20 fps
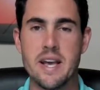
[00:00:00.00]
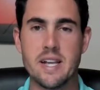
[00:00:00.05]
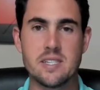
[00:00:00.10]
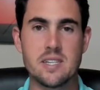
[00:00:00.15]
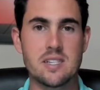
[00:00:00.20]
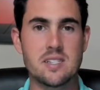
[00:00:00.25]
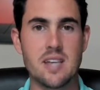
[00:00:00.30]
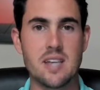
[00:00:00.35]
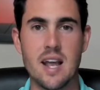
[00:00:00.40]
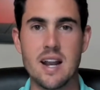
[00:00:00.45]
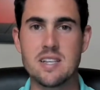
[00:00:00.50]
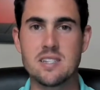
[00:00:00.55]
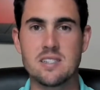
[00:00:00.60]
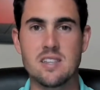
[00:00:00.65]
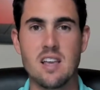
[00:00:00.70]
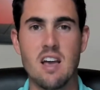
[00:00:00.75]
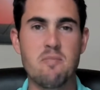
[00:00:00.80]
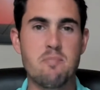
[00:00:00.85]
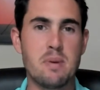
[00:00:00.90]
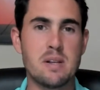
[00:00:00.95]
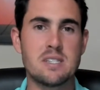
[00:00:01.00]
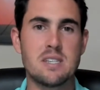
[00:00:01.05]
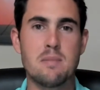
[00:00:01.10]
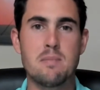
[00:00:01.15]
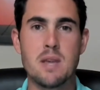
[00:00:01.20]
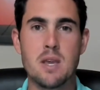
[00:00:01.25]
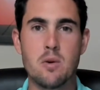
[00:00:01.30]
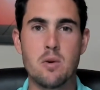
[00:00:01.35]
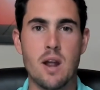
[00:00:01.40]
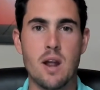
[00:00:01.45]
It's exciting stuff, but to
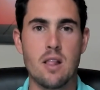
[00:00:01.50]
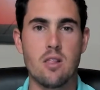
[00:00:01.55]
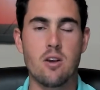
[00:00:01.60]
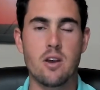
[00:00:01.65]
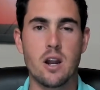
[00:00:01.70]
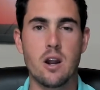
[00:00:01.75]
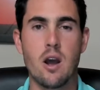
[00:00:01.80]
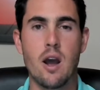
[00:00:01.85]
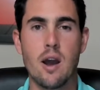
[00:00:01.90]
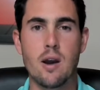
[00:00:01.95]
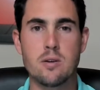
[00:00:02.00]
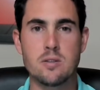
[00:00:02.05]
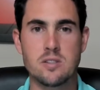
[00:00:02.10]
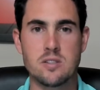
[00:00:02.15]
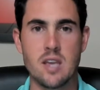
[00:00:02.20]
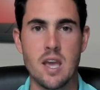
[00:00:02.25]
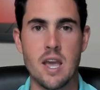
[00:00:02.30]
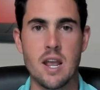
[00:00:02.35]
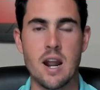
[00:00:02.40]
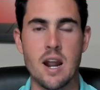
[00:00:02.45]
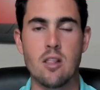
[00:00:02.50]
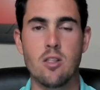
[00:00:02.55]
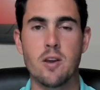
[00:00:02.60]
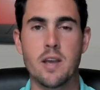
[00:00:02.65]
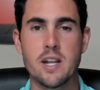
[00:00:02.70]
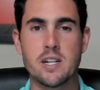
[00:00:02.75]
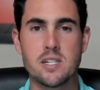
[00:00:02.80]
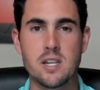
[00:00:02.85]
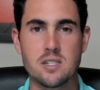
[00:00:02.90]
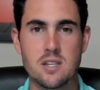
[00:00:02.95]
me, when I look at Ohio State, I look
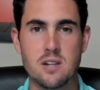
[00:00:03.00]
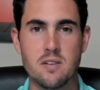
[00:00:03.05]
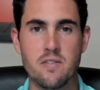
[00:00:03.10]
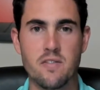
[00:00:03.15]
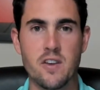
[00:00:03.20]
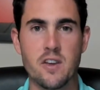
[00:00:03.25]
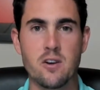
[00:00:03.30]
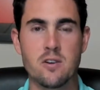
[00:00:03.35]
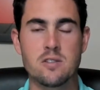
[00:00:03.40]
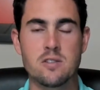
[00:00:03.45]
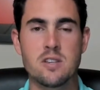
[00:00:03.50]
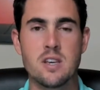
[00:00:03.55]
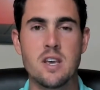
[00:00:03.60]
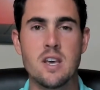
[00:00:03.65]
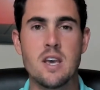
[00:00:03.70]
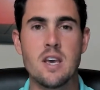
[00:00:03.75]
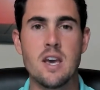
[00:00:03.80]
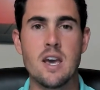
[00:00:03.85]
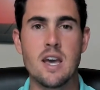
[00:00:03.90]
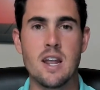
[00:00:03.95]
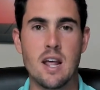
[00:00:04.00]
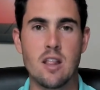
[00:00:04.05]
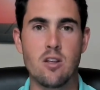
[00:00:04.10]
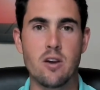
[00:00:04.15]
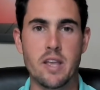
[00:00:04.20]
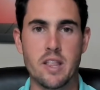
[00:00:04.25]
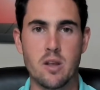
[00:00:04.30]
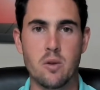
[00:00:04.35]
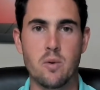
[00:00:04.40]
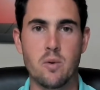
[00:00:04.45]
at Justin Fields, and I
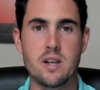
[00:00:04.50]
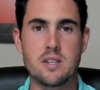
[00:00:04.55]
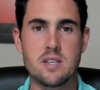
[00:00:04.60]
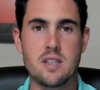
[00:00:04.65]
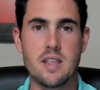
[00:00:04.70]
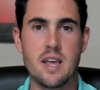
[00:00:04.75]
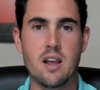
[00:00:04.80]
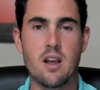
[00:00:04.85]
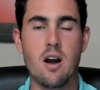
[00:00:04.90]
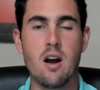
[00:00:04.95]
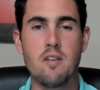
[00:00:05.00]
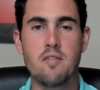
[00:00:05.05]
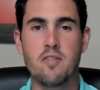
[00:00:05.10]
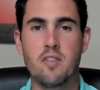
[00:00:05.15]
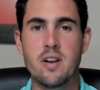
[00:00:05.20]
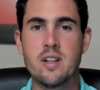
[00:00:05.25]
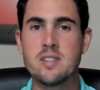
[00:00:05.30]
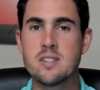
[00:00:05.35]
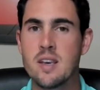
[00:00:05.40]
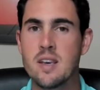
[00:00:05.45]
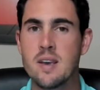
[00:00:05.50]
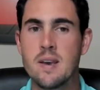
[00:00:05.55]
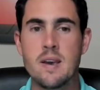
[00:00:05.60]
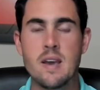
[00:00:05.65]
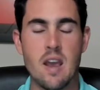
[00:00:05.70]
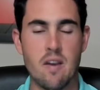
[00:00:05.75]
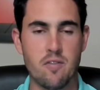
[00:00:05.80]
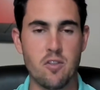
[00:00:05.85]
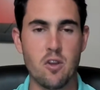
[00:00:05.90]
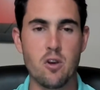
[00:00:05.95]
look at the rest of that conference,
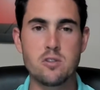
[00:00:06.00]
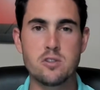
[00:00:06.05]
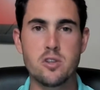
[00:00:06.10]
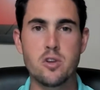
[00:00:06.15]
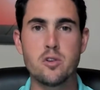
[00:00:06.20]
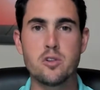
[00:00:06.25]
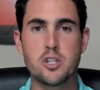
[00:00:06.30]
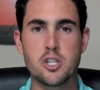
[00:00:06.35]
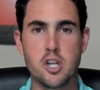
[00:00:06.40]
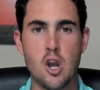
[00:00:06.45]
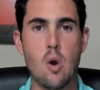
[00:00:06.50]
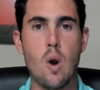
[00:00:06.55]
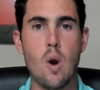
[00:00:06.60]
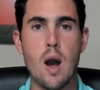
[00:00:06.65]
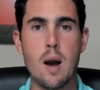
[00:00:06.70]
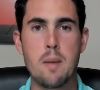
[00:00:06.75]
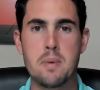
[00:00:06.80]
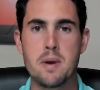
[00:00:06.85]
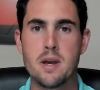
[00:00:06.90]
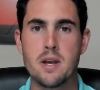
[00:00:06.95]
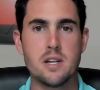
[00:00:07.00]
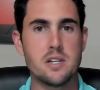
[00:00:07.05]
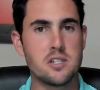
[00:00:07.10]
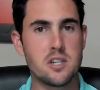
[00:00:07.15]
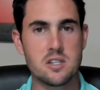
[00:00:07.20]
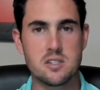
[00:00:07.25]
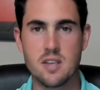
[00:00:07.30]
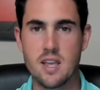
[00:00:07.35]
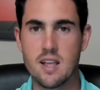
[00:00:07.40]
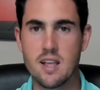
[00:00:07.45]
if those dudes show up,
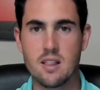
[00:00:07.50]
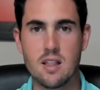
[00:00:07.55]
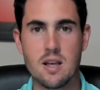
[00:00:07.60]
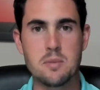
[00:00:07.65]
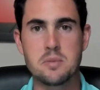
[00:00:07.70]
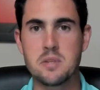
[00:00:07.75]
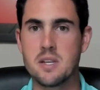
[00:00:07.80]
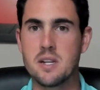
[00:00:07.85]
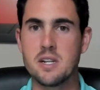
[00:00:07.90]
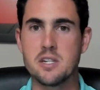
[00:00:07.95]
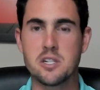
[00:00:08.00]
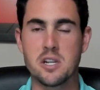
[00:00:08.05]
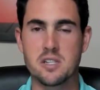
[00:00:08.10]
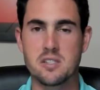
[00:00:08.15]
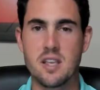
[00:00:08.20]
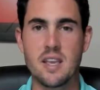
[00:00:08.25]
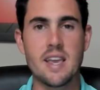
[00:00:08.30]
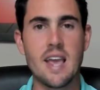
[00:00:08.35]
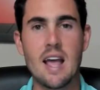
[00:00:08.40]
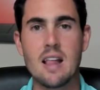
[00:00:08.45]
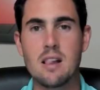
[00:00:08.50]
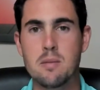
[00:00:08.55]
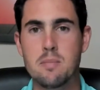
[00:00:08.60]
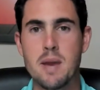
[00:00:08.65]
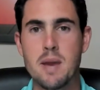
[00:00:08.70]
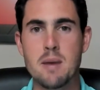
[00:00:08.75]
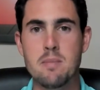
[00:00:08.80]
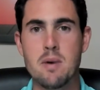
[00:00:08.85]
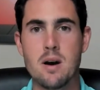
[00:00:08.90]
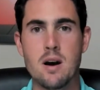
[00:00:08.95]
just like Clemson and just like
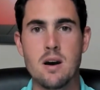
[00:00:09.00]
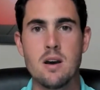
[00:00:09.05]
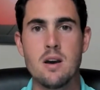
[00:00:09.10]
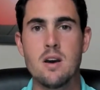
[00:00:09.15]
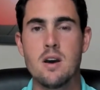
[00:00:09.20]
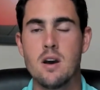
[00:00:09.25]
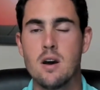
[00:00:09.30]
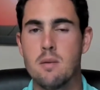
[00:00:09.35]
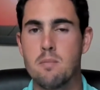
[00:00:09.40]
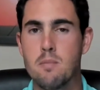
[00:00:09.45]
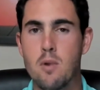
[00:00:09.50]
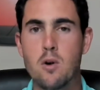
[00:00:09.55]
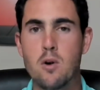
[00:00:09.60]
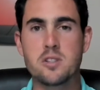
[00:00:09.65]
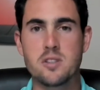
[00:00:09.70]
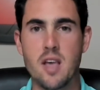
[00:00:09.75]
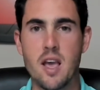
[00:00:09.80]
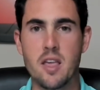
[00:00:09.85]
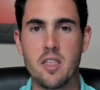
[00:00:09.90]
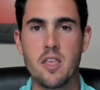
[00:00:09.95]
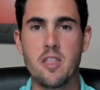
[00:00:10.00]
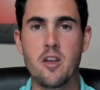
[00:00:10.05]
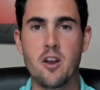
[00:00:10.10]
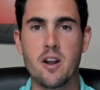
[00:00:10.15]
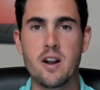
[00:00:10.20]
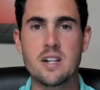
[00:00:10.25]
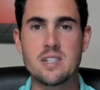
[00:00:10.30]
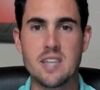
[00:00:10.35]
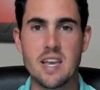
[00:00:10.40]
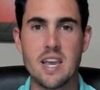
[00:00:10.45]
Alabama, most likely they're
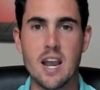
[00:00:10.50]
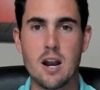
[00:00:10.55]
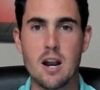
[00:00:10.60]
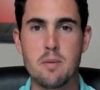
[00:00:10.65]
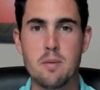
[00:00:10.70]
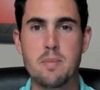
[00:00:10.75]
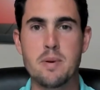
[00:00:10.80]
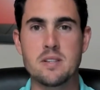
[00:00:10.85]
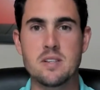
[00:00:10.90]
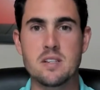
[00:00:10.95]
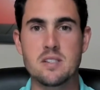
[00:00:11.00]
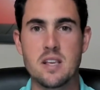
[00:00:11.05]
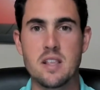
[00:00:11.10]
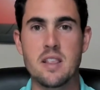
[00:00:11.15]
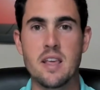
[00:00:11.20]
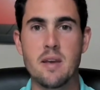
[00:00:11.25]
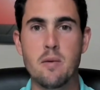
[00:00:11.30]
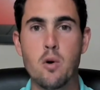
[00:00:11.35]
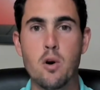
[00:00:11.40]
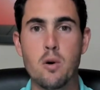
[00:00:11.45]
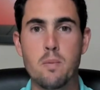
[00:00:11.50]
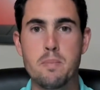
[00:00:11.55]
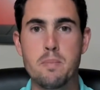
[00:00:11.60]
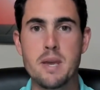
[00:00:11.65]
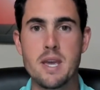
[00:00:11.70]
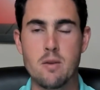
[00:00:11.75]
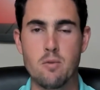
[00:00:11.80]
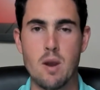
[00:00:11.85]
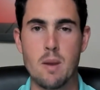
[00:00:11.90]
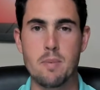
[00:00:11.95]
going to take care of business, and they will
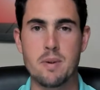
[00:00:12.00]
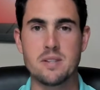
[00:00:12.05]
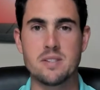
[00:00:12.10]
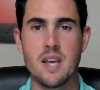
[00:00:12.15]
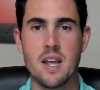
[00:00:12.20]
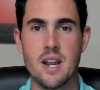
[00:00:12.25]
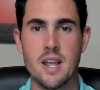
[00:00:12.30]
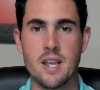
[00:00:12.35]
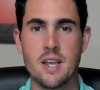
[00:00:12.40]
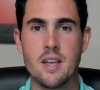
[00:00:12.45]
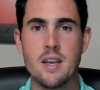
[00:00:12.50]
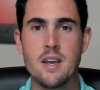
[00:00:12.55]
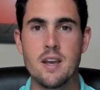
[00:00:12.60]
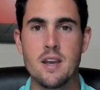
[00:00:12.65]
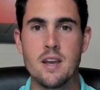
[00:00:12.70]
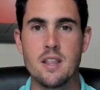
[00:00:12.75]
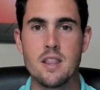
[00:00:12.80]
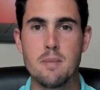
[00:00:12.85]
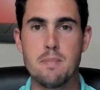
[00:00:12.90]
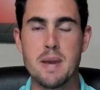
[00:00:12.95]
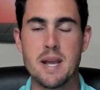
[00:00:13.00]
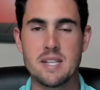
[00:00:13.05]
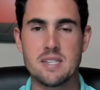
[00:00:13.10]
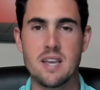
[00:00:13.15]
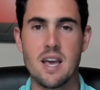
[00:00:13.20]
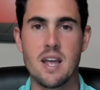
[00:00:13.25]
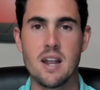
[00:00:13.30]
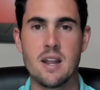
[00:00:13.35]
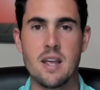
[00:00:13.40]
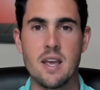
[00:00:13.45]
be representing the Big
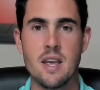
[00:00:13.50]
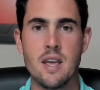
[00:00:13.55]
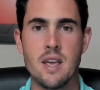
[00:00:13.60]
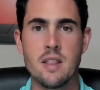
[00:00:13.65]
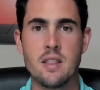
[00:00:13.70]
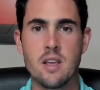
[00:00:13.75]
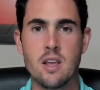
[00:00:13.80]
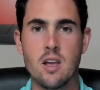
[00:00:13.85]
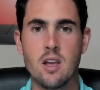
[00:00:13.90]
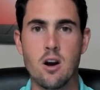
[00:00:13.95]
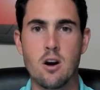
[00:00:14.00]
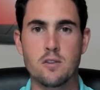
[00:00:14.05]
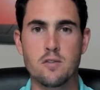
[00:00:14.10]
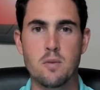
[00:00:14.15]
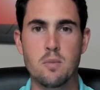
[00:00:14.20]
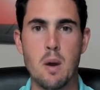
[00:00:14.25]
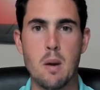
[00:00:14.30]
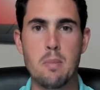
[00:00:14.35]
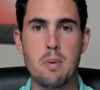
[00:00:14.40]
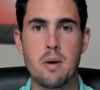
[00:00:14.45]
Ten in the college football